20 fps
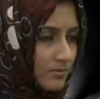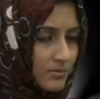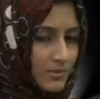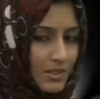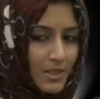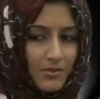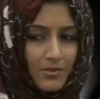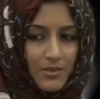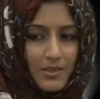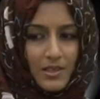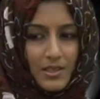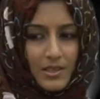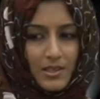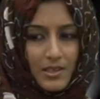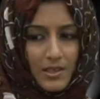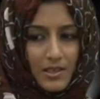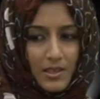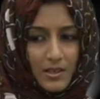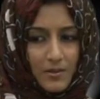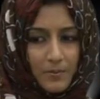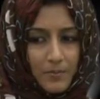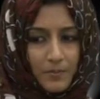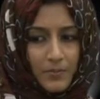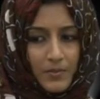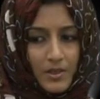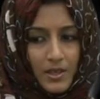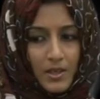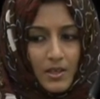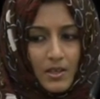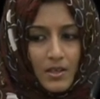Definitely.
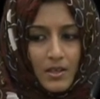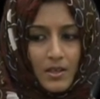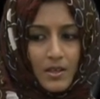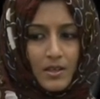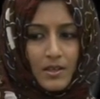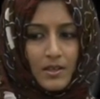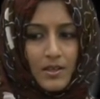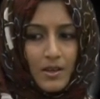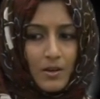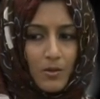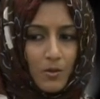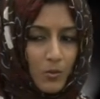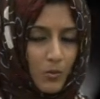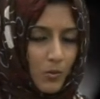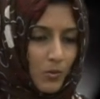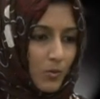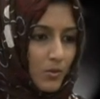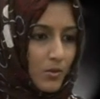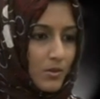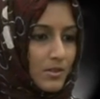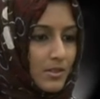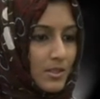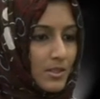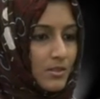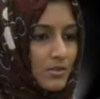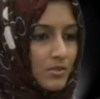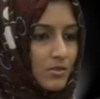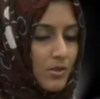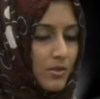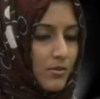Now,
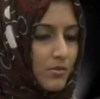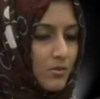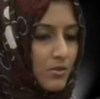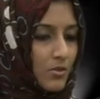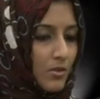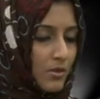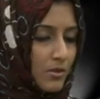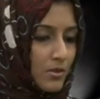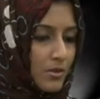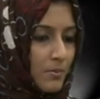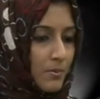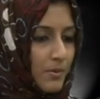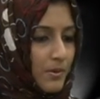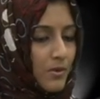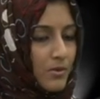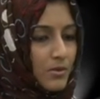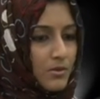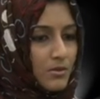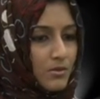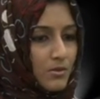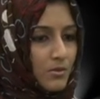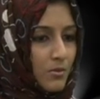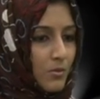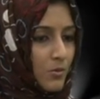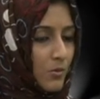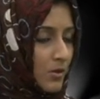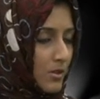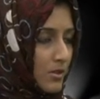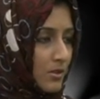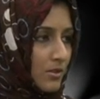since you have talked about
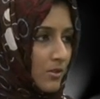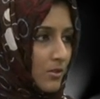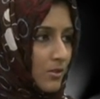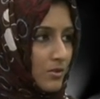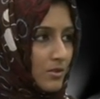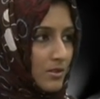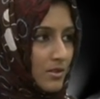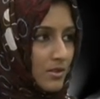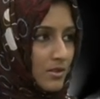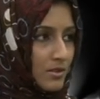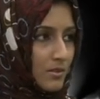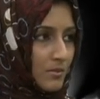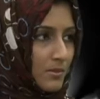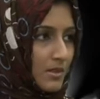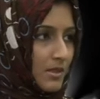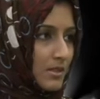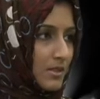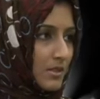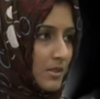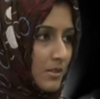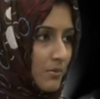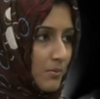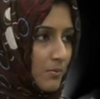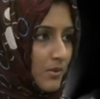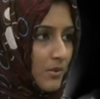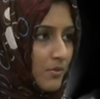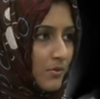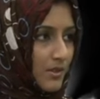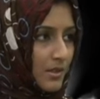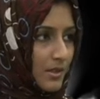what autism is, its
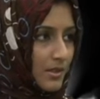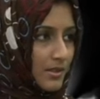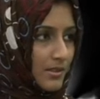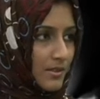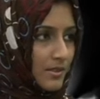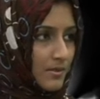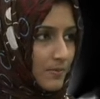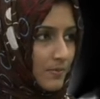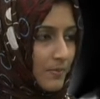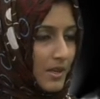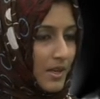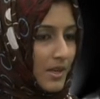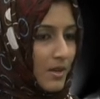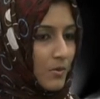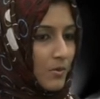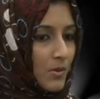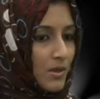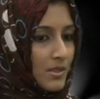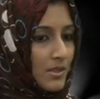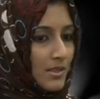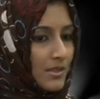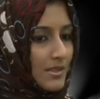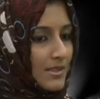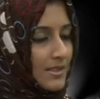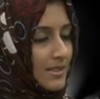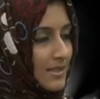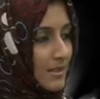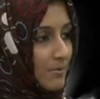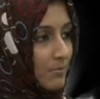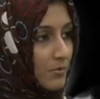prevalence, what are the
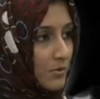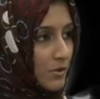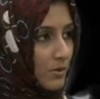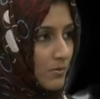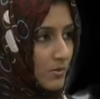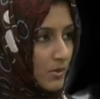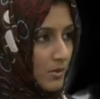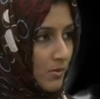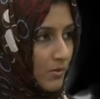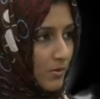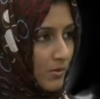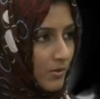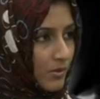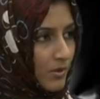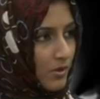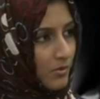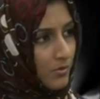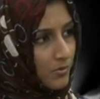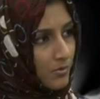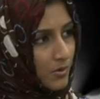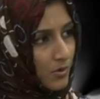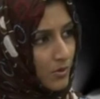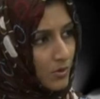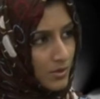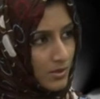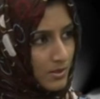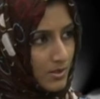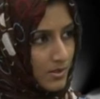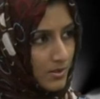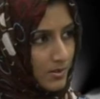symptoms of
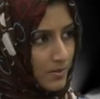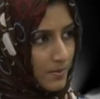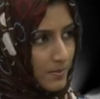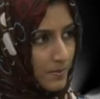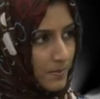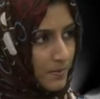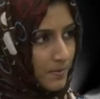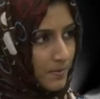autism?